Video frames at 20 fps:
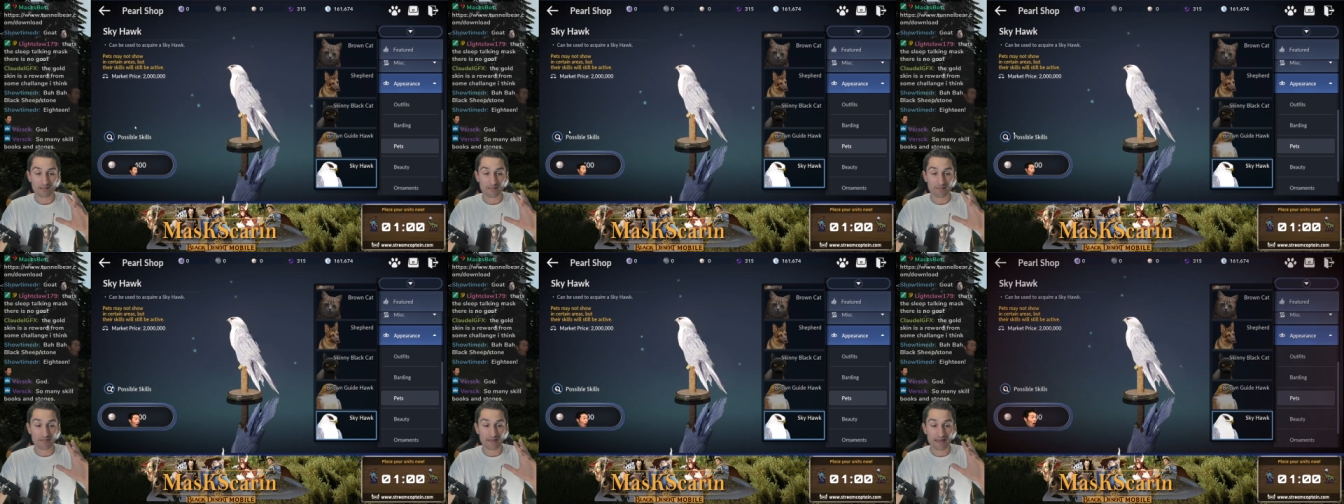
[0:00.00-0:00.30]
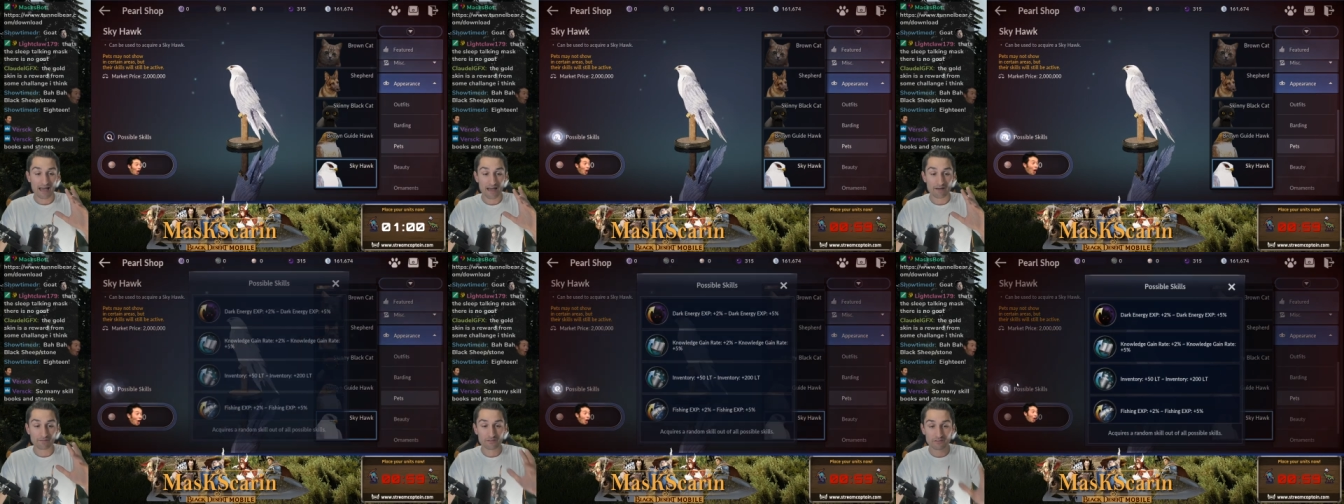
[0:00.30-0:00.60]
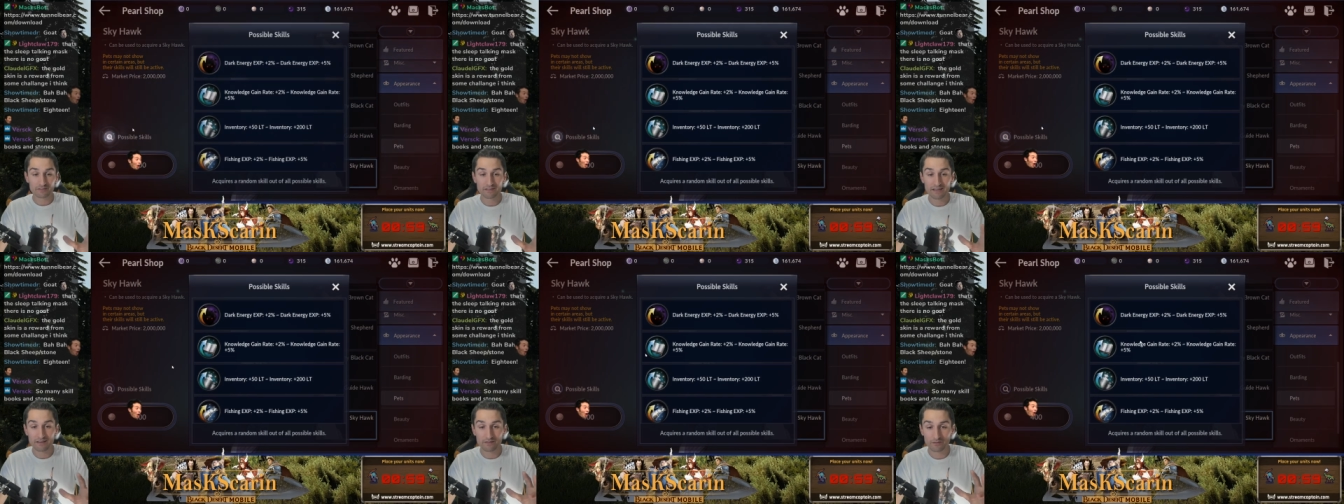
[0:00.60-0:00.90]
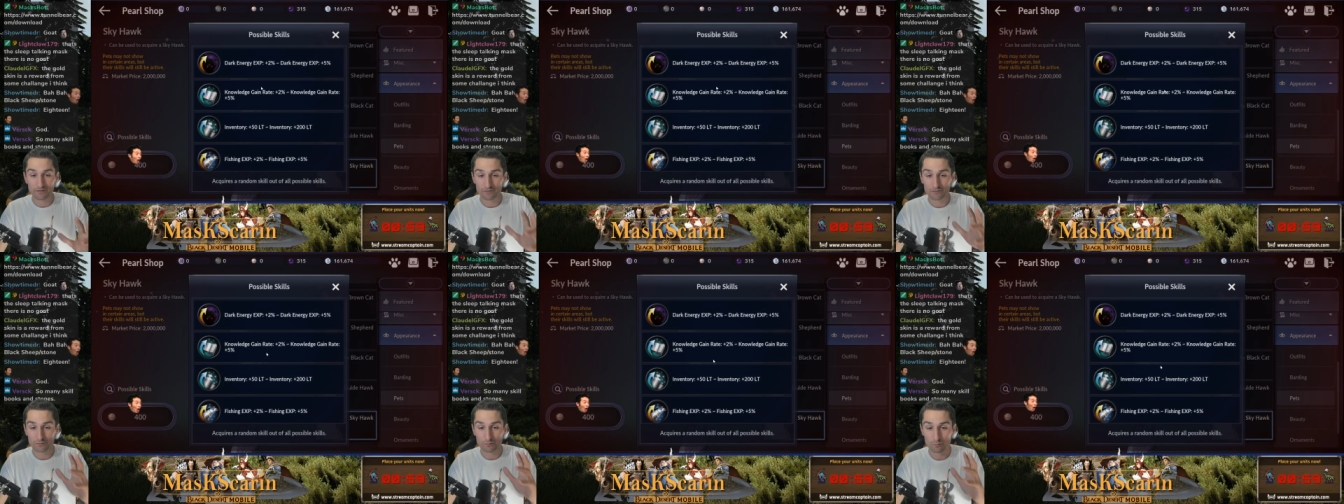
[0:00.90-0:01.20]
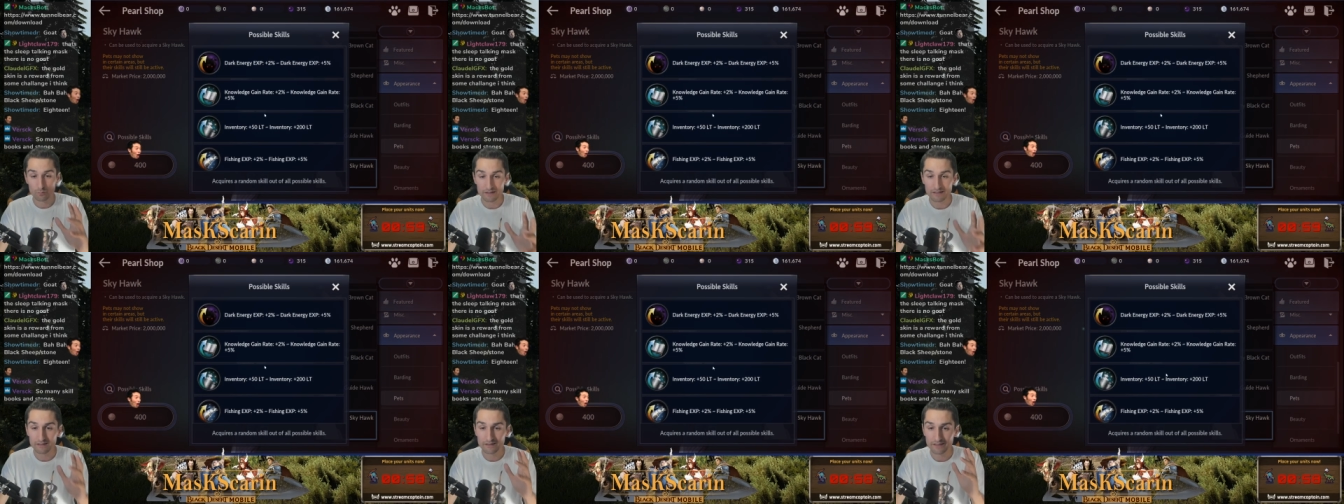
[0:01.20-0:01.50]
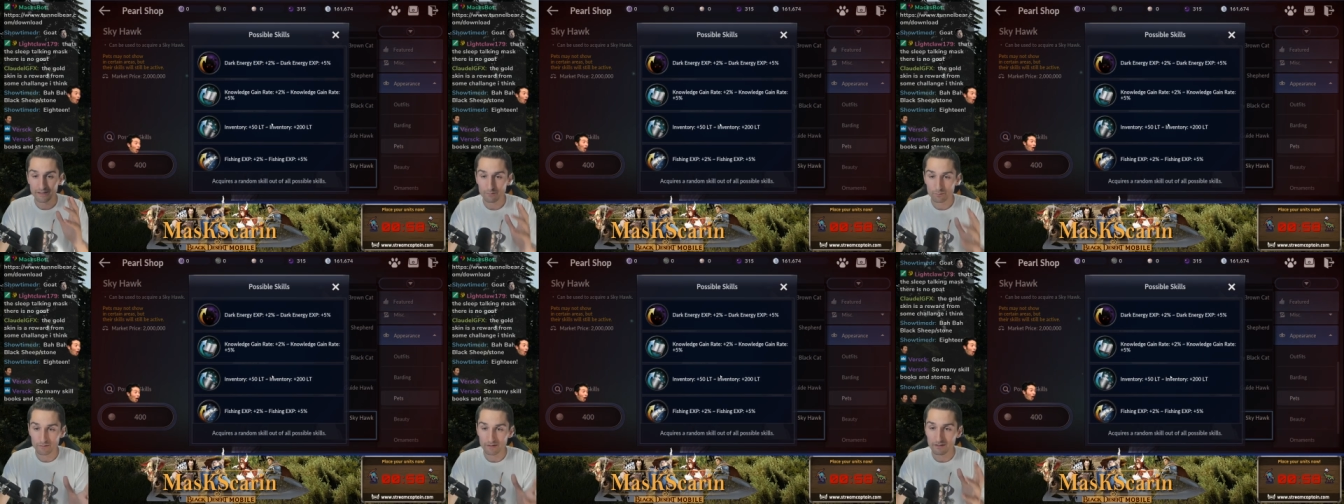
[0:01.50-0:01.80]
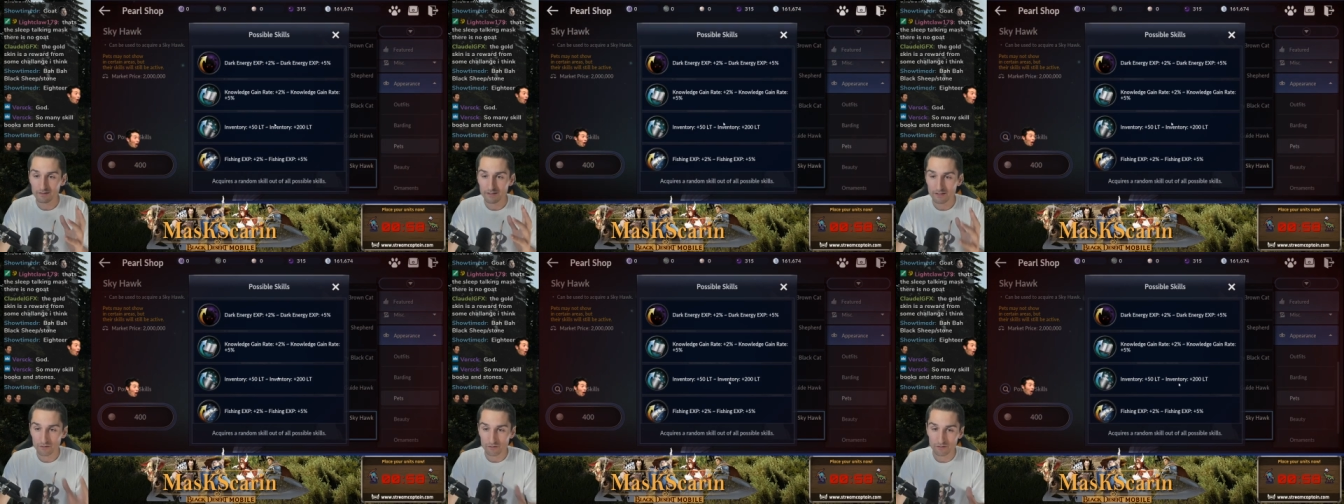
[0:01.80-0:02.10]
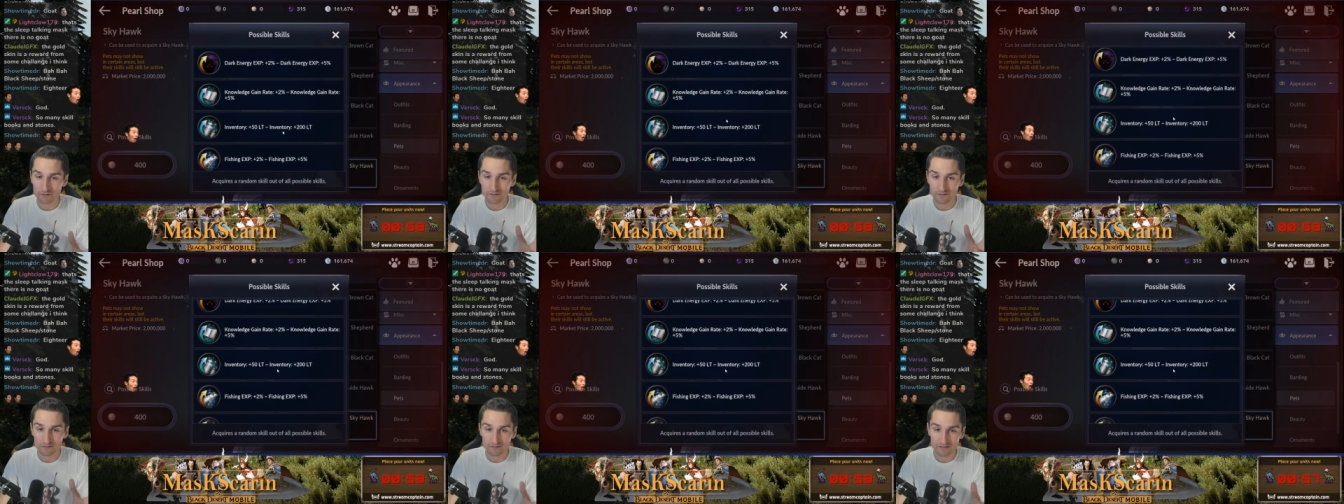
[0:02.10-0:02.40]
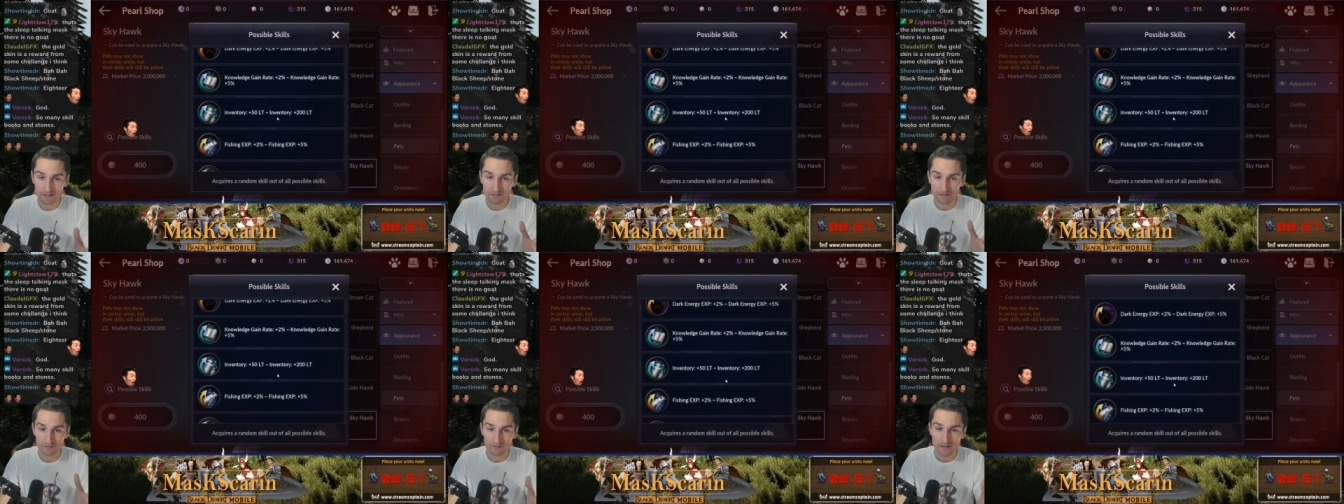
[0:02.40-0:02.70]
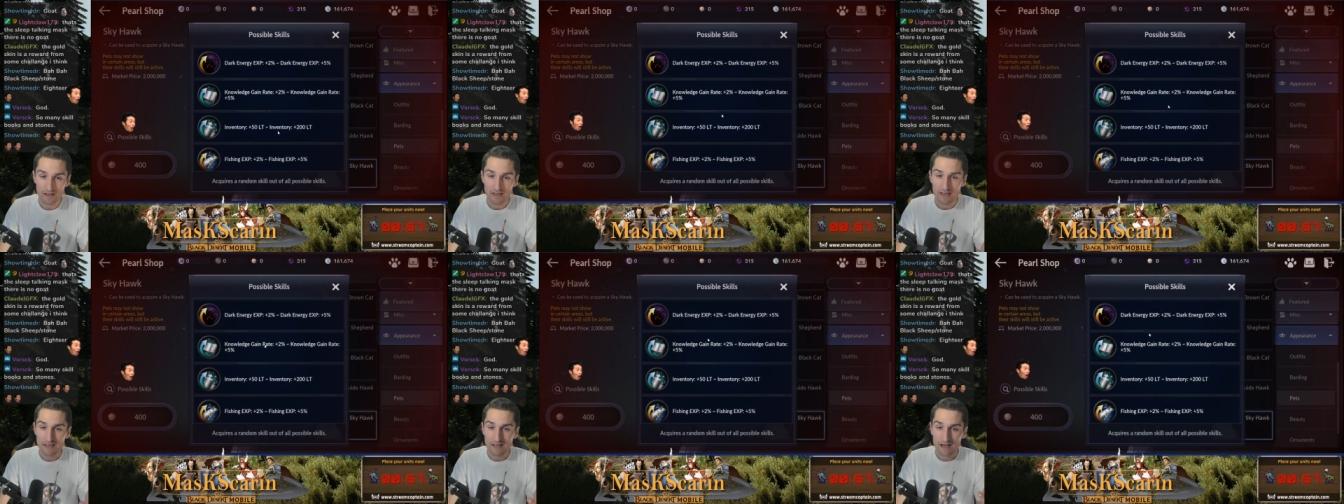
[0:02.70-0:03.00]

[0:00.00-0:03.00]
they have skills, really, really good skills.